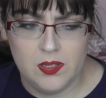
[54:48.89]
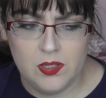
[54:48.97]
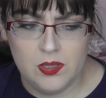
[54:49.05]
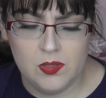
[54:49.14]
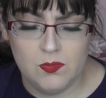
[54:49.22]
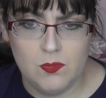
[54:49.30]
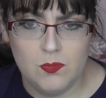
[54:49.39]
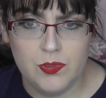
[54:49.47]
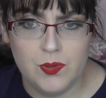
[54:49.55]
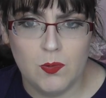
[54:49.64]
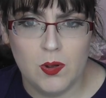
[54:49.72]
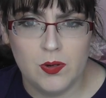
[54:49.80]
the
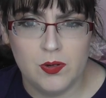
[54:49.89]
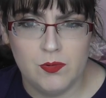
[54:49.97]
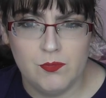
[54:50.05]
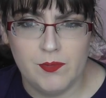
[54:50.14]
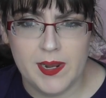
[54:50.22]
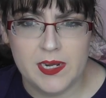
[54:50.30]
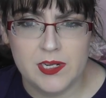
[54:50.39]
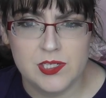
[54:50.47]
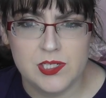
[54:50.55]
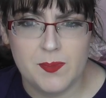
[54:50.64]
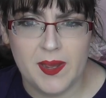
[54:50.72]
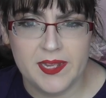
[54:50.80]
one ring
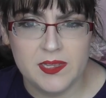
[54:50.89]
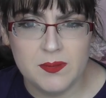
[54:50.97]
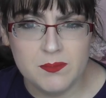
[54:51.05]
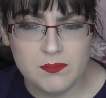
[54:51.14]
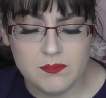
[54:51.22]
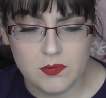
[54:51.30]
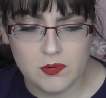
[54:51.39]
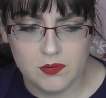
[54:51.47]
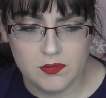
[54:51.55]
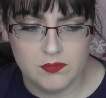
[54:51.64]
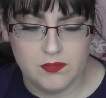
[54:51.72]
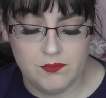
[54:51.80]
to bind them
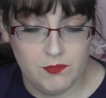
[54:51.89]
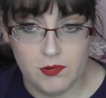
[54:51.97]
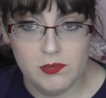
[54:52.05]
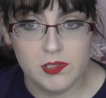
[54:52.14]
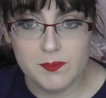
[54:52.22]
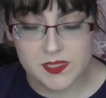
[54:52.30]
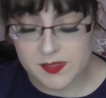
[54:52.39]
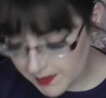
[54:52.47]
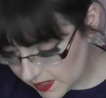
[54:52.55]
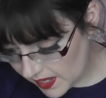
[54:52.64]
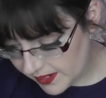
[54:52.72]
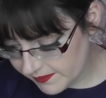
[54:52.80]
or rule them or
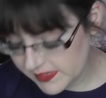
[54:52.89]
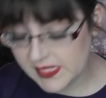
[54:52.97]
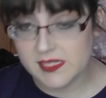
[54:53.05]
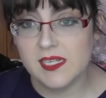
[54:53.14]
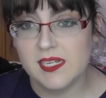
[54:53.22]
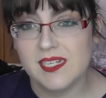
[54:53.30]
something. Anyways, it's